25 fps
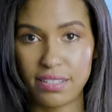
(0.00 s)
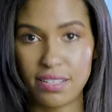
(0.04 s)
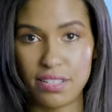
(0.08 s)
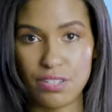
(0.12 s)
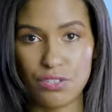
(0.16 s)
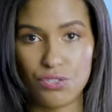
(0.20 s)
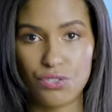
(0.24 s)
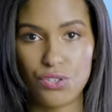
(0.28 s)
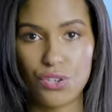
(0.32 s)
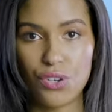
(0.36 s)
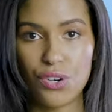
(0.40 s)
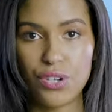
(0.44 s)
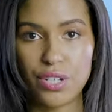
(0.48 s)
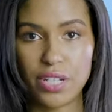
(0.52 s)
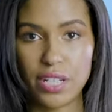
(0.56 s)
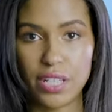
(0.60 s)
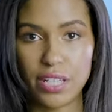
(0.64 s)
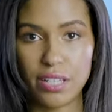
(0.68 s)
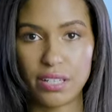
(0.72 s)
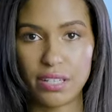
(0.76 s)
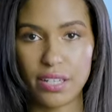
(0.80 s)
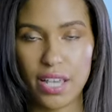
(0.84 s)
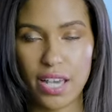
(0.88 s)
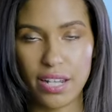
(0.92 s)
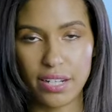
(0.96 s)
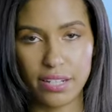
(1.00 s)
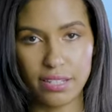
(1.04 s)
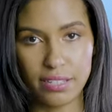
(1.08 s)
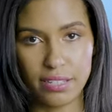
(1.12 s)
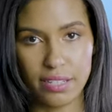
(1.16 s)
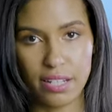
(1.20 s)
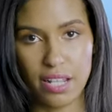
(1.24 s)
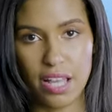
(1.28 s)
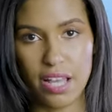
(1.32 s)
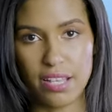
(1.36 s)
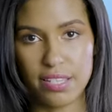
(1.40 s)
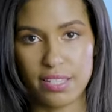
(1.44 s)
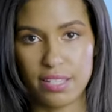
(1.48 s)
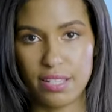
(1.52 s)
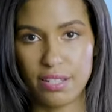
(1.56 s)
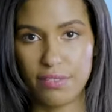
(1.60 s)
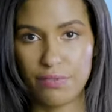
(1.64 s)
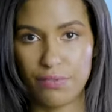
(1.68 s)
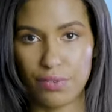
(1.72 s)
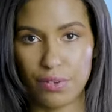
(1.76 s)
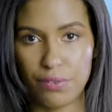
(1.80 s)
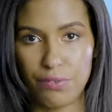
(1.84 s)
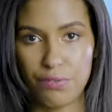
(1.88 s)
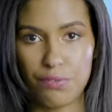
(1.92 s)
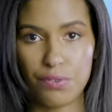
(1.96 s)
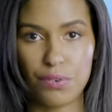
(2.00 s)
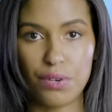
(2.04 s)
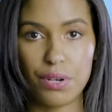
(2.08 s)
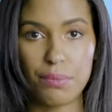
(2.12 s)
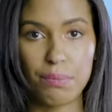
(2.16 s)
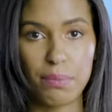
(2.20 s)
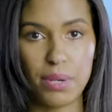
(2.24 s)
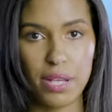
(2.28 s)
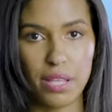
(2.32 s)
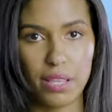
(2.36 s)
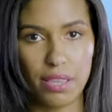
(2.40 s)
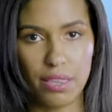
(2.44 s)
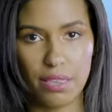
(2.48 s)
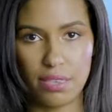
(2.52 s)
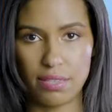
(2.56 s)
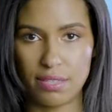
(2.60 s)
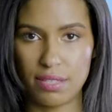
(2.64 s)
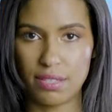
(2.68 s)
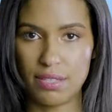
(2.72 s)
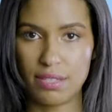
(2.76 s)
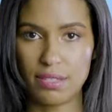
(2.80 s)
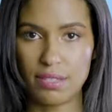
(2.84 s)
this journey and it lasted for 4 months.